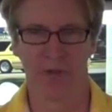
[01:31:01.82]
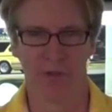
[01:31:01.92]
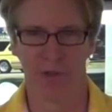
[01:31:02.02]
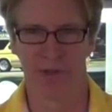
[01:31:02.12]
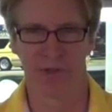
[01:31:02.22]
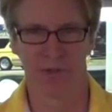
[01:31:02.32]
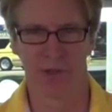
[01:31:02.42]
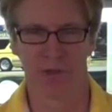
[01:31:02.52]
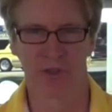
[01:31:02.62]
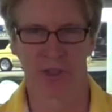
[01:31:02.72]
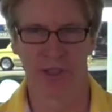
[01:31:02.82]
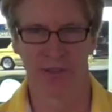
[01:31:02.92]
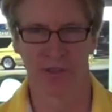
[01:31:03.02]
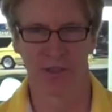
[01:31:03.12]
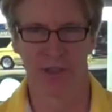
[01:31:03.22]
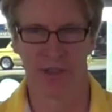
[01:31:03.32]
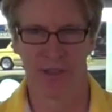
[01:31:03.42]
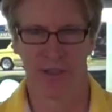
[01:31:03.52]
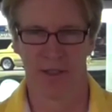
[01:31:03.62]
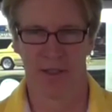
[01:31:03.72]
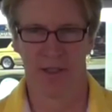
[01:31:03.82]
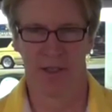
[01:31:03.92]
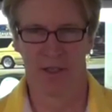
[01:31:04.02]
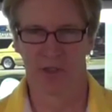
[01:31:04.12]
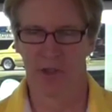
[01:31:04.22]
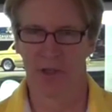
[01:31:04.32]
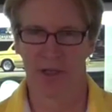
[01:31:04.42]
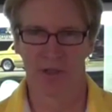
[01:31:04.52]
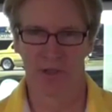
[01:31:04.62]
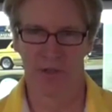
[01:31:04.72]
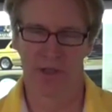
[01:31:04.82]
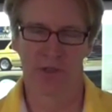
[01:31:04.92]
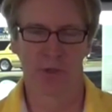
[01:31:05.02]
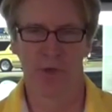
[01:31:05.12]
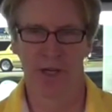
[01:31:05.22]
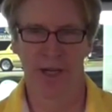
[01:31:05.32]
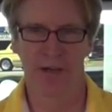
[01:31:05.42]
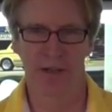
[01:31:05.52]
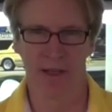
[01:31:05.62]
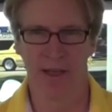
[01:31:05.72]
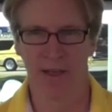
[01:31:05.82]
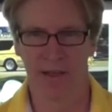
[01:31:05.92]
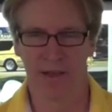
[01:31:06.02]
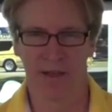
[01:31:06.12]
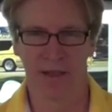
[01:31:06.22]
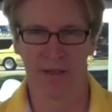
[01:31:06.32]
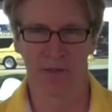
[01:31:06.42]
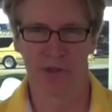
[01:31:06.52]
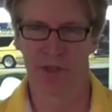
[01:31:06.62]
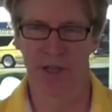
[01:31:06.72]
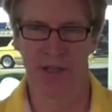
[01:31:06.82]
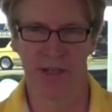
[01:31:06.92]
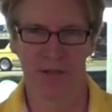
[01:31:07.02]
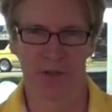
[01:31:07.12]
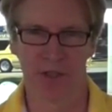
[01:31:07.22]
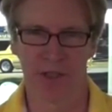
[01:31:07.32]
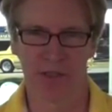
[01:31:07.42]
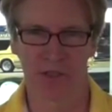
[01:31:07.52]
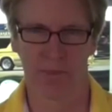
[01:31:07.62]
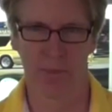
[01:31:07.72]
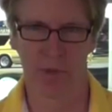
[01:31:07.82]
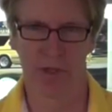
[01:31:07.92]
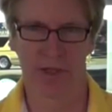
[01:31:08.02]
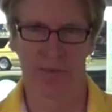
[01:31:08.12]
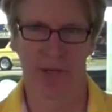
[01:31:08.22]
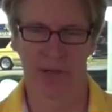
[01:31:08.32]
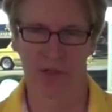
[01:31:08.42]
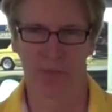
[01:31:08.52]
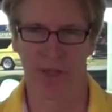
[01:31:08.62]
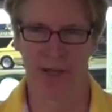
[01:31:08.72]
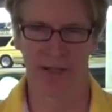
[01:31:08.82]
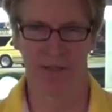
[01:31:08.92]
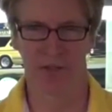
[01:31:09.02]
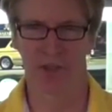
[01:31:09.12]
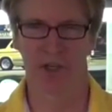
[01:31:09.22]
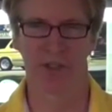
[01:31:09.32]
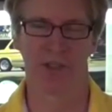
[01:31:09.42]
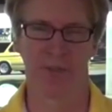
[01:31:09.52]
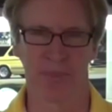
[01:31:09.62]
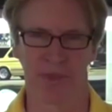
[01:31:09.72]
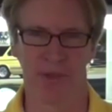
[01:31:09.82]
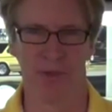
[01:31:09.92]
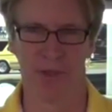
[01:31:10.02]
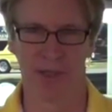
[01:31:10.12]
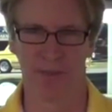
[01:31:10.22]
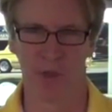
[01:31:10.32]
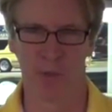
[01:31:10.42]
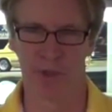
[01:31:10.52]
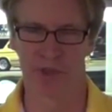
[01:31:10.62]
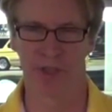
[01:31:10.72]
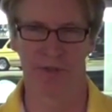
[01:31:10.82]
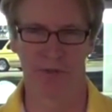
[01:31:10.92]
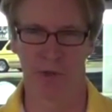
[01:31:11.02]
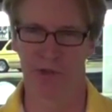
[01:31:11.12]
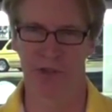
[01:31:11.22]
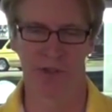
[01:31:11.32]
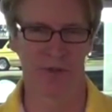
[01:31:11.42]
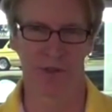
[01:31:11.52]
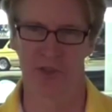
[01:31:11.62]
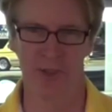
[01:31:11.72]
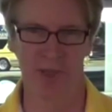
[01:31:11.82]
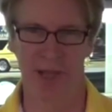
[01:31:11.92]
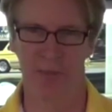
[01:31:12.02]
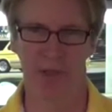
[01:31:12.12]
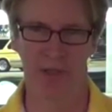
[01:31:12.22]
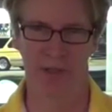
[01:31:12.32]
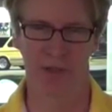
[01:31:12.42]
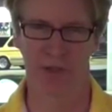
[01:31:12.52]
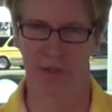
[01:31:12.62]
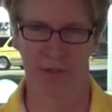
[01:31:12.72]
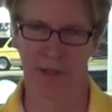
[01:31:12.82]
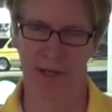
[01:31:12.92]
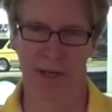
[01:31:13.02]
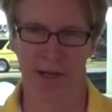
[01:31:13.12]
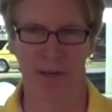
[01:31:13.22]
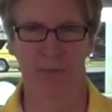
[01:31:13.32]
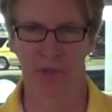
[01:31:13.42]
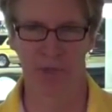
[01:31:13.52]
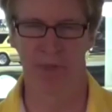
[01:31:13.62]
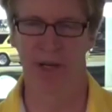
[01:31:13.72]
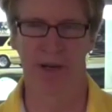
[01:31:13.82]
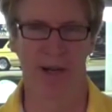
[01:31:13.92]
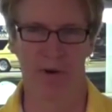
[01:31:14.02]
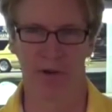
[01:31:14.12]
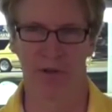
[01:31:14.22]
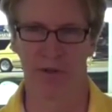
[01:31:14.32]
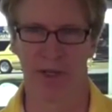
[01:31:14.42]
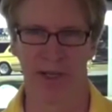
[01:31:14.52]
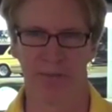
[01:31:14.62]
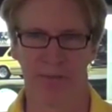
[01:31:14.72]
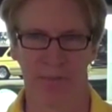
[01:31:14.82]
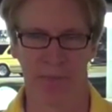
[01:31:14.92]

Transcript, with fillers: low voltage for those cells. So I, I took one out, and uh, first thing I did was I just put it on a power supply and charged it up to uh, 2.7 volts, and it seemed happy. It took at an amp took about an hour to do that,